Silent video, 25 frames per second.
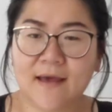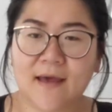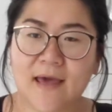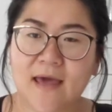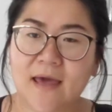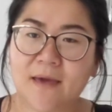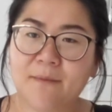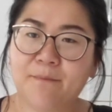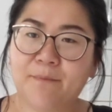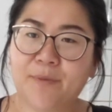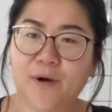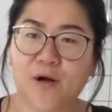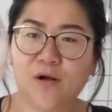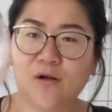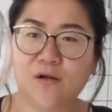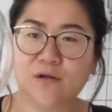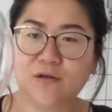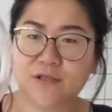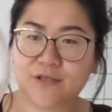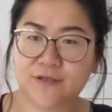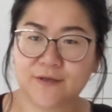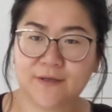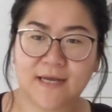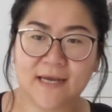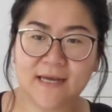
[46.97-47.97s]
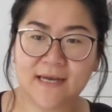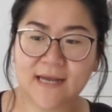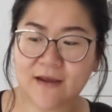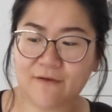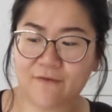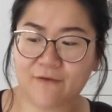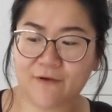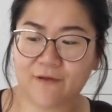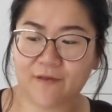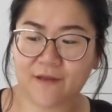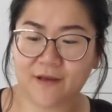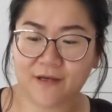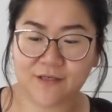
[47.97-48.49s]
a bowl to get
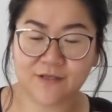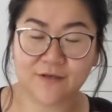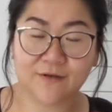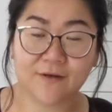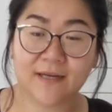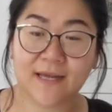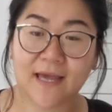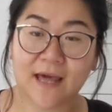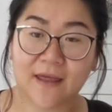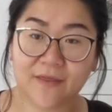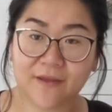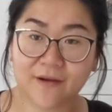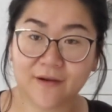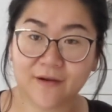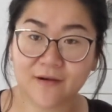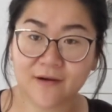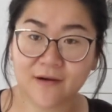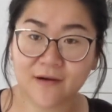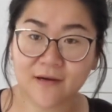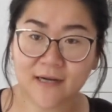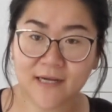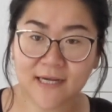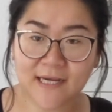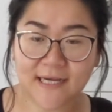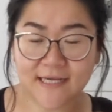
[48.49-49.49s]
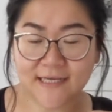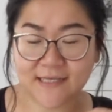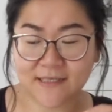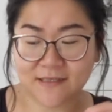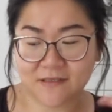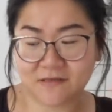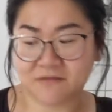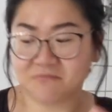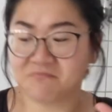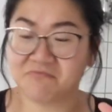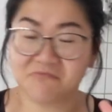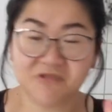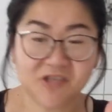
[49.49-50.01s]
everything together
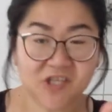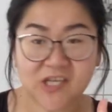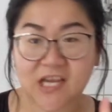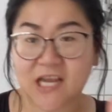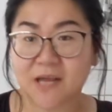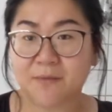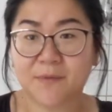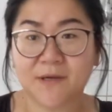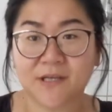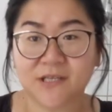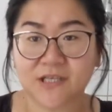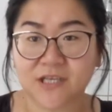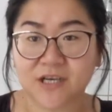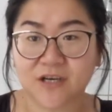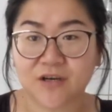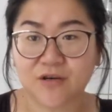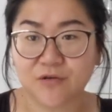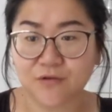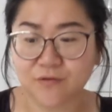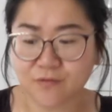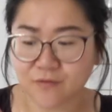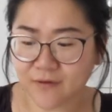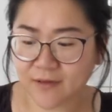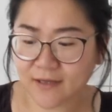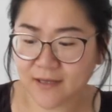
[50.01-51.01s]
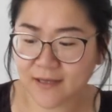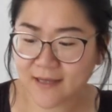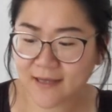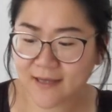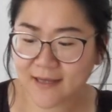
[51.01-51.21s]
and shape a dough,